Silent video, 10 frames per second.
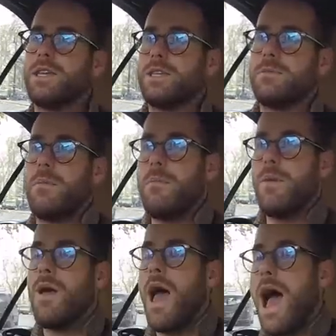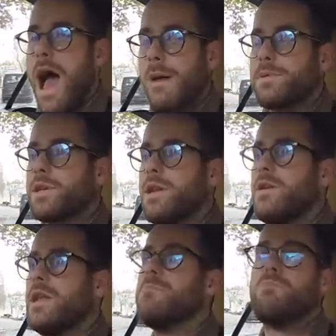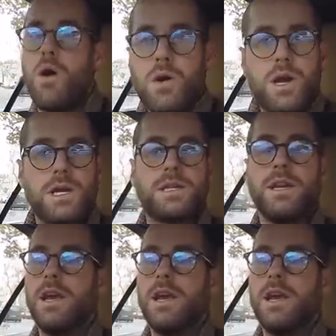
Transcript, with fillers: some absolutely bonkers